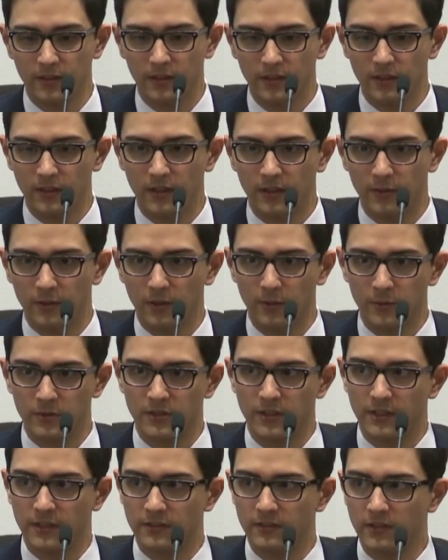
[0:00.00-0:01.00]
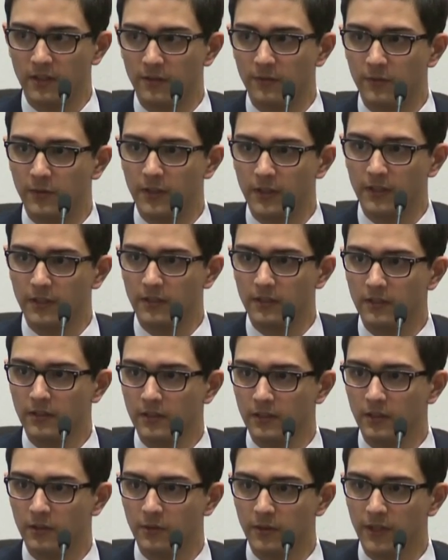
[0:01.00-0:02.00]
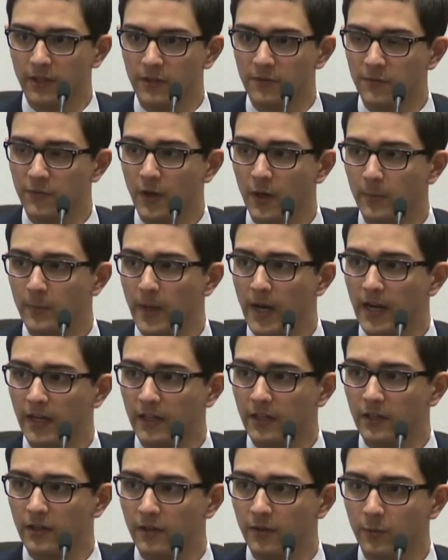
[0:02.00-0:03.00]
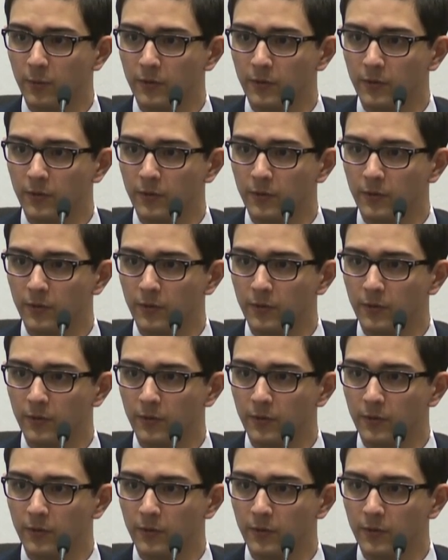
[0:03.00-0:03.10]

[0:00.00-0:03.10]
they were saying stuff like, get the fuck back here.